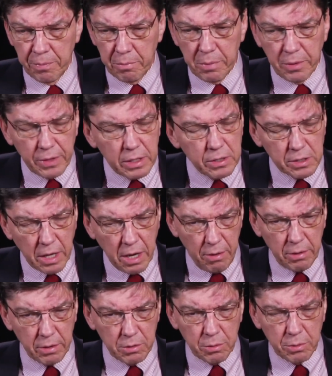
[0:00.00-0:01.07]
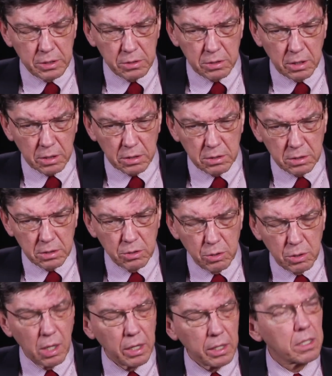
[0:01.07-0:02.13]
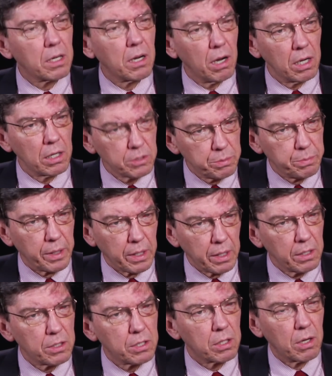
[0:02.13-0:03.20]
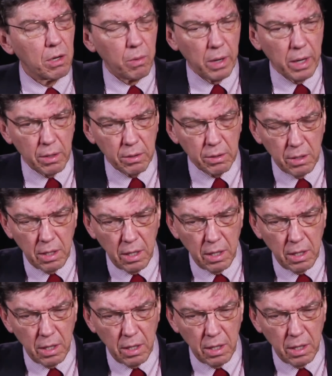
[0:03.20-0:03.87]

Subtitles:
But these characteristics do not cause me to go out